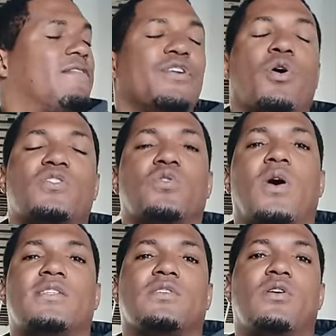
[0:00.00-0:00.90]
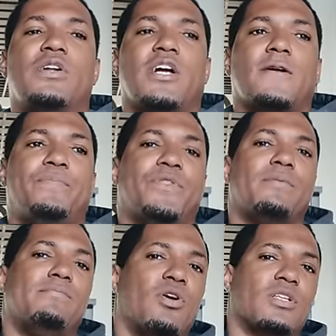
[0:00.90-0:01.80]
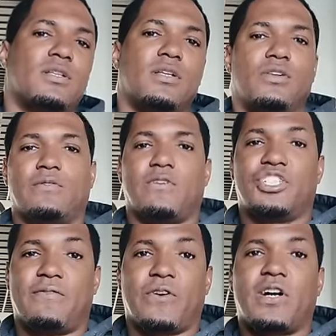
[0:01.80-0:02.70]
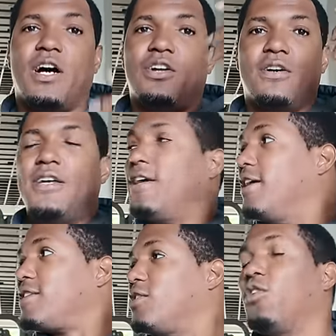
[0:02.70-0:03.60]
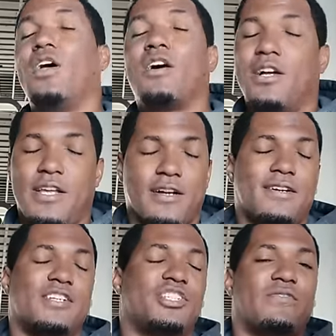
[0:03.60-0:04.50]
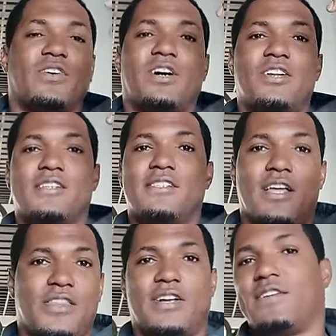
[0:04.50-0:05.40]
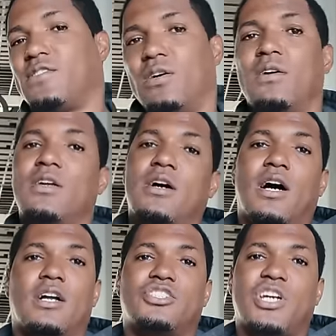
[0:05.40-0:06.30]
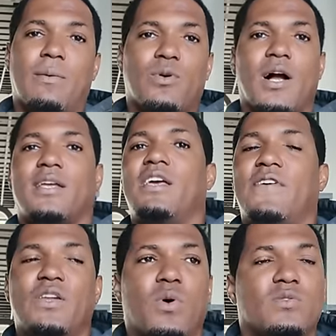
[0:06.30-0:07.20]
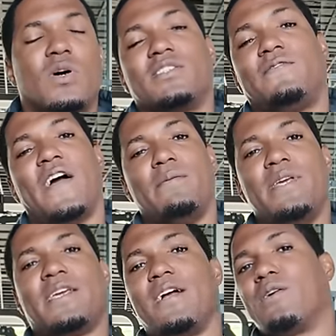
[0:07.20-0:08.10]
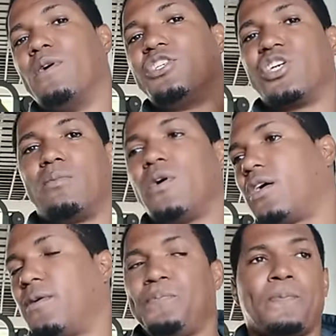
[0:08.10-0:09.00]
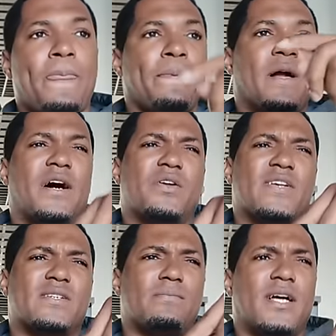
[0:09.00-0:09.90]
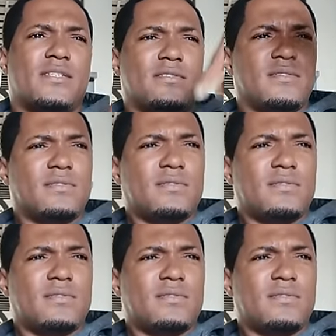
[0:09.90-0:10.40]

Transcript: for those who want to go there. But Chef Ricardo, is no longer there, and Chef Ricardo is not there. So, uh, Jamrock, if anyone wants to find me, can come at Jamrock. Otherwise, from that,